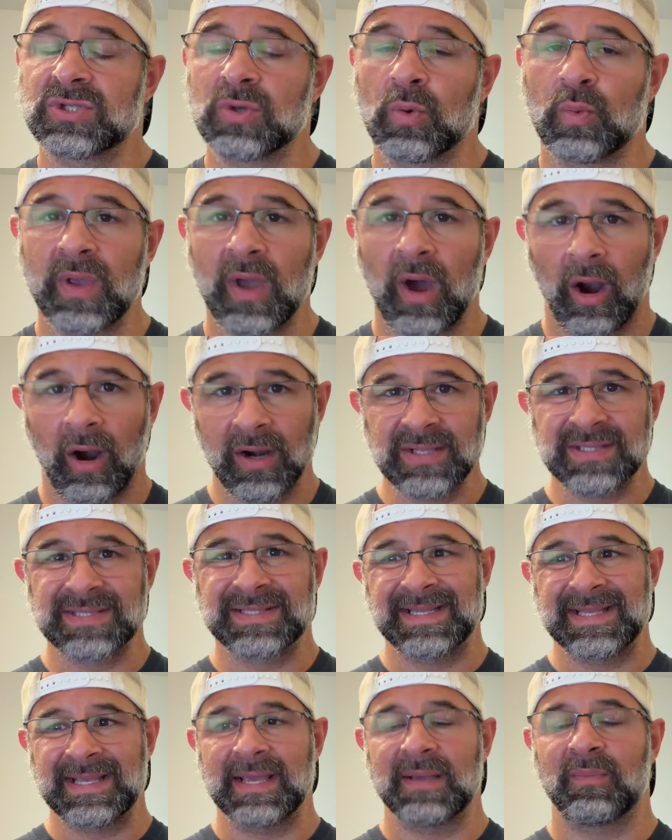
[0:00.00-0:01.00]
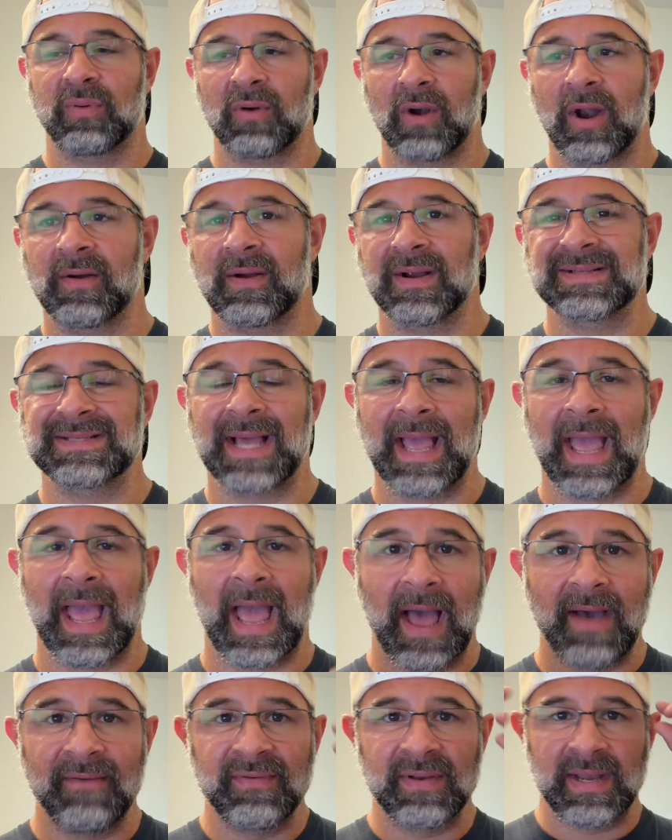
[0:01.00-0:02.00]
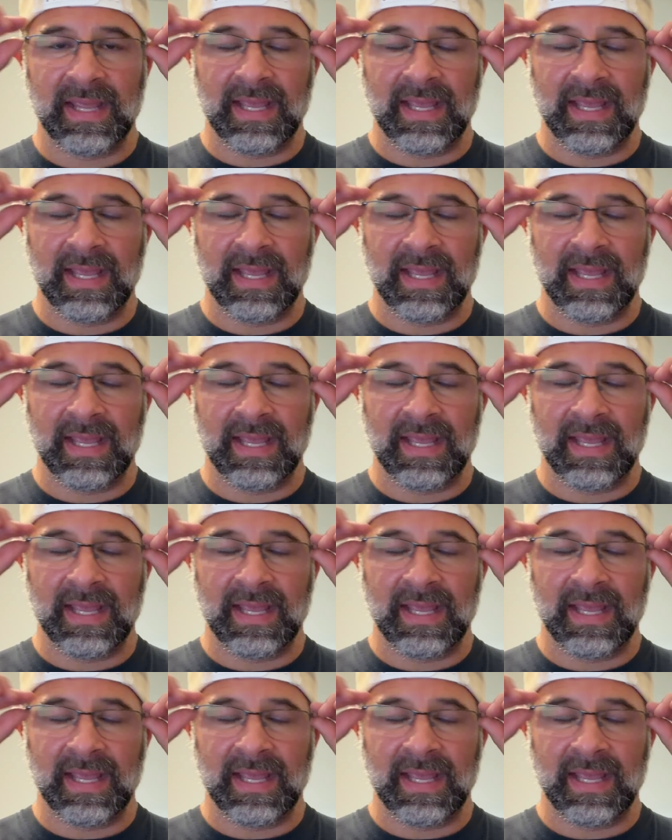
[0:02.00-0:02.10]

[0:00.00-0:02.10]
So we are seeing progress. I haven't